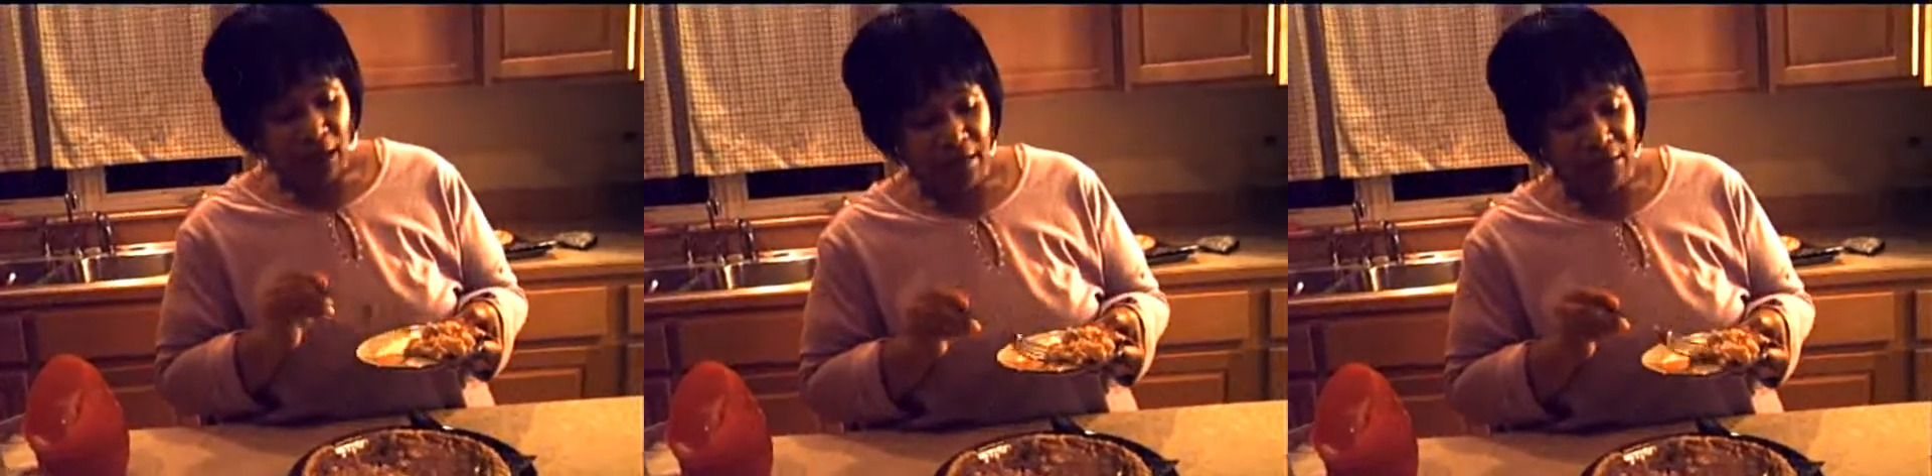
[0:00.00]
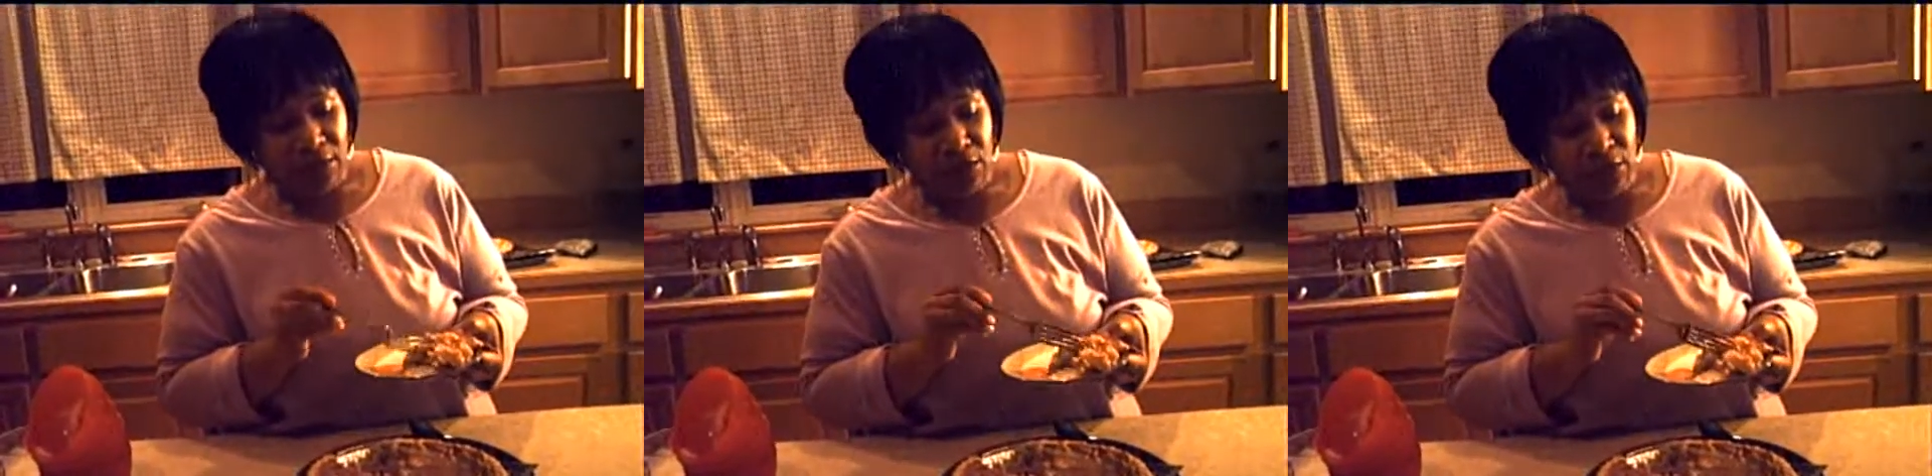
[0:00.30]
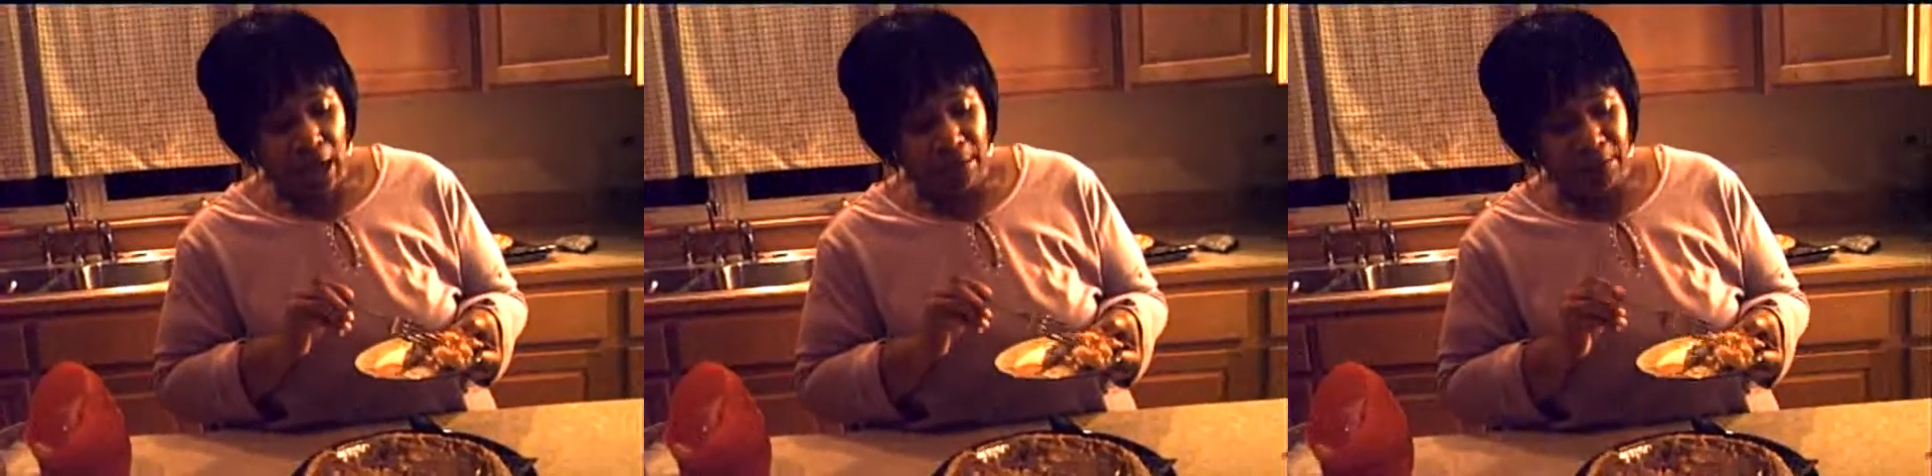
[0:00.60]
And then
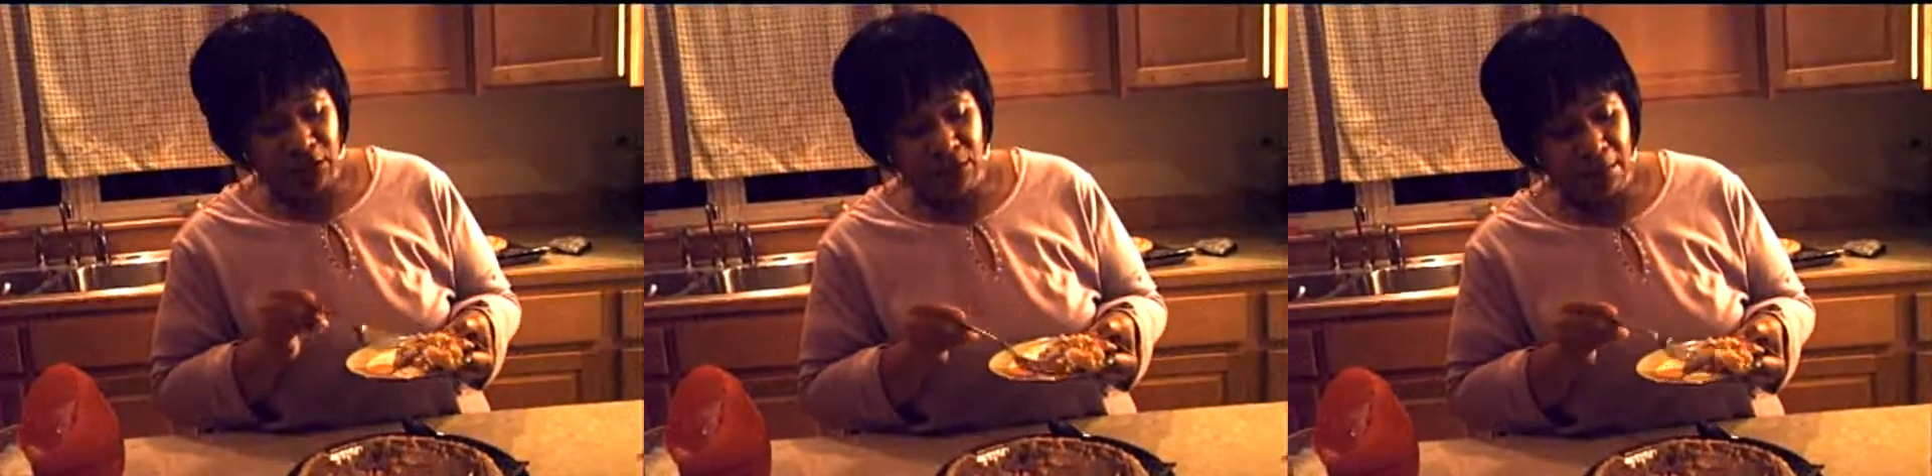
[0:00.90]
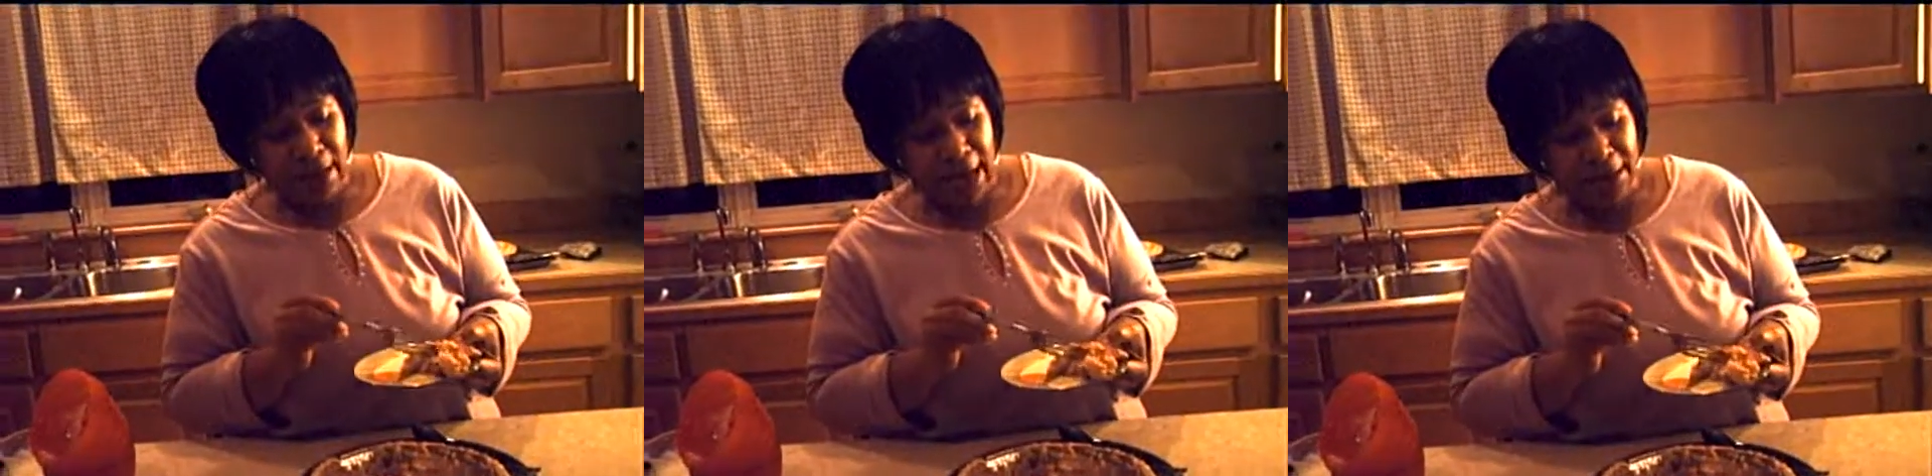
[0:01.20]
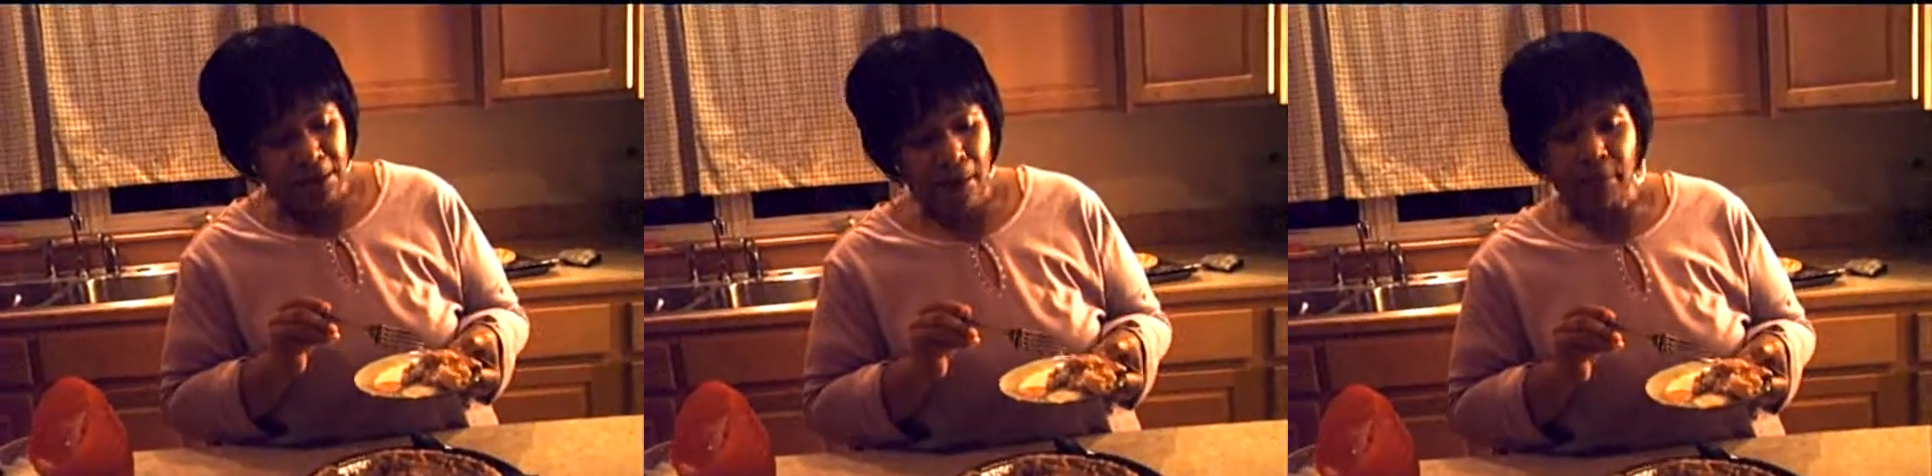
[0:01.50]
those almonds on the
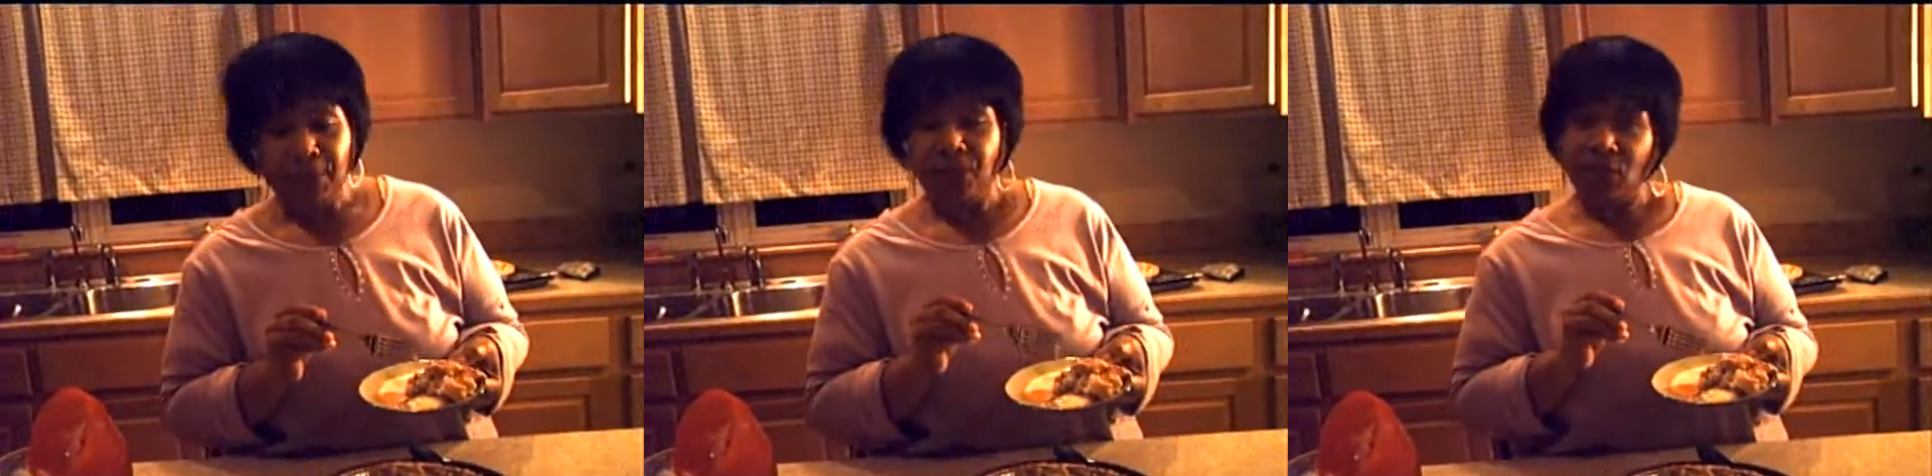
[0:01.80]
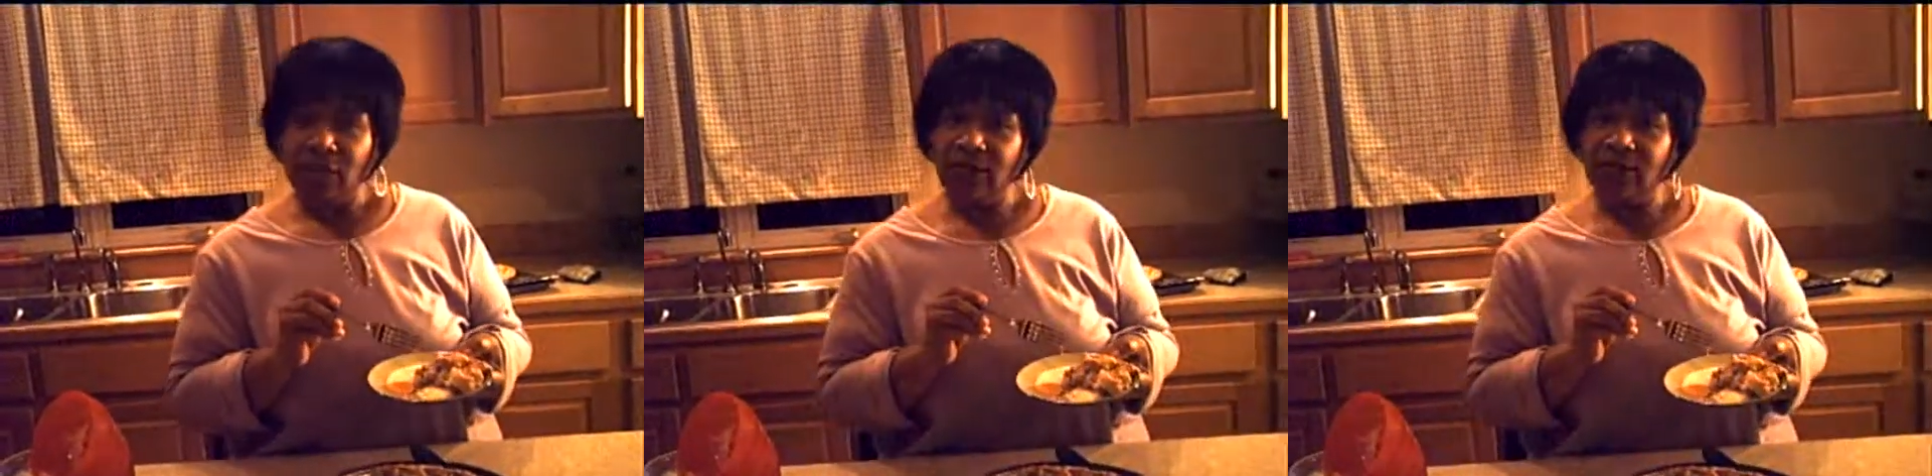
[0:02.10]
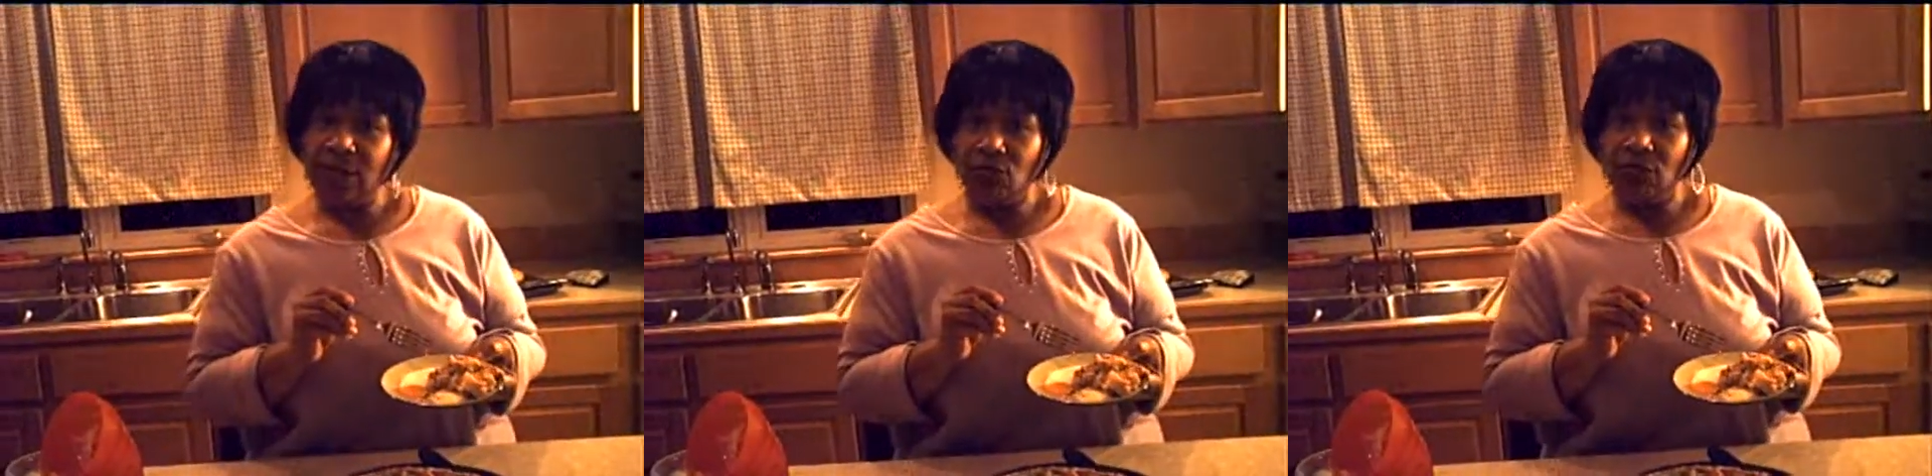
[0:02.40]
bottom gives
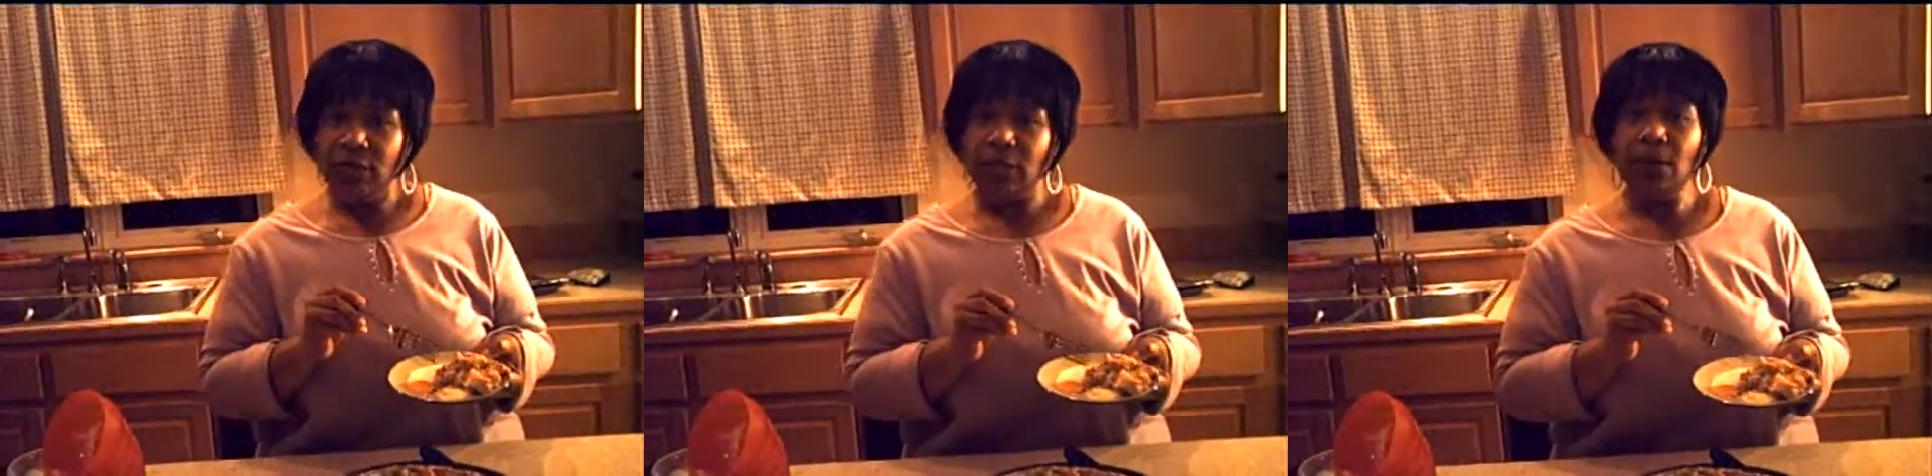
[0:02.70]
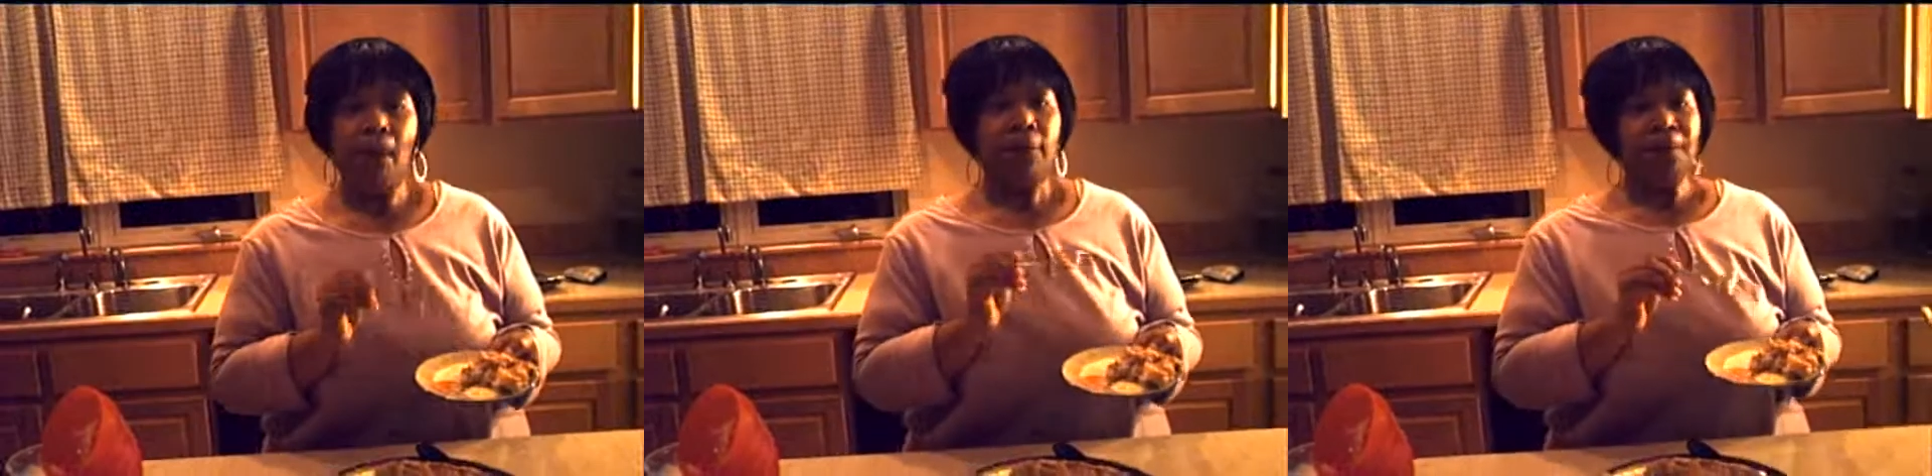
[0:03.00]
that crust